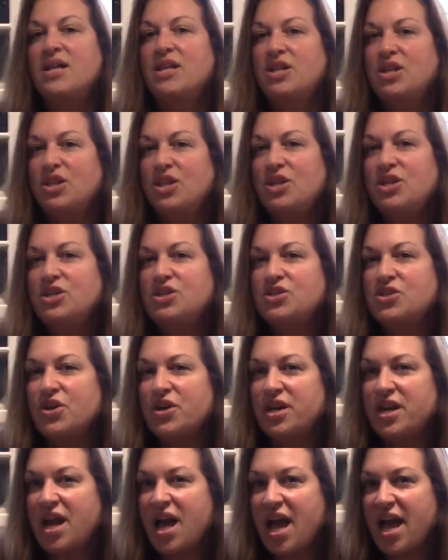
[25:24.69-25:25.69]
Looks
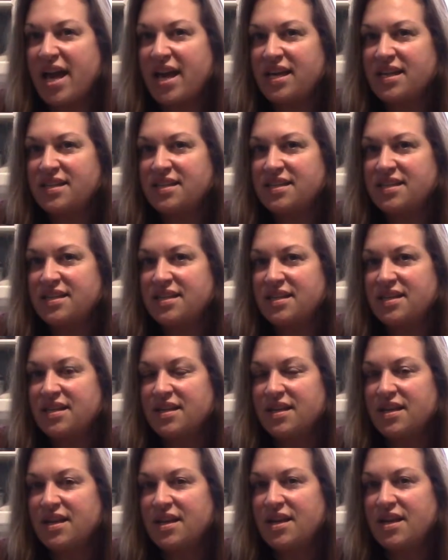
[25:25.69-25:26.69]
are nice,
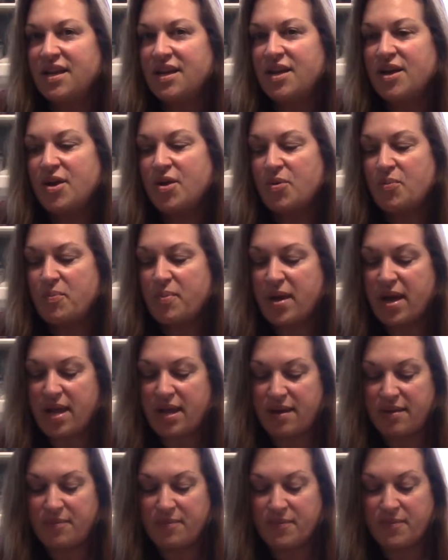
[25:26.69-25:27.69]

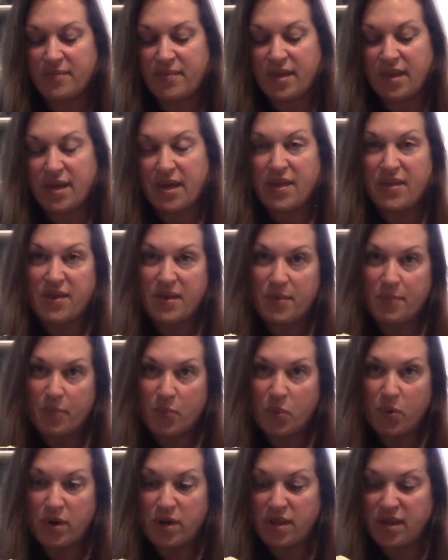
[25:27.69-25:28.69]
but the
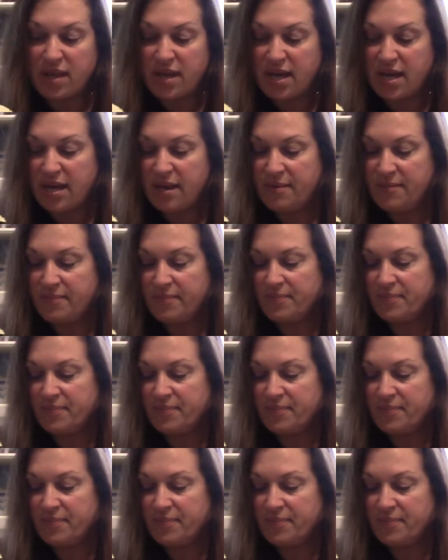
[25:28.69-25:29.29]
important thing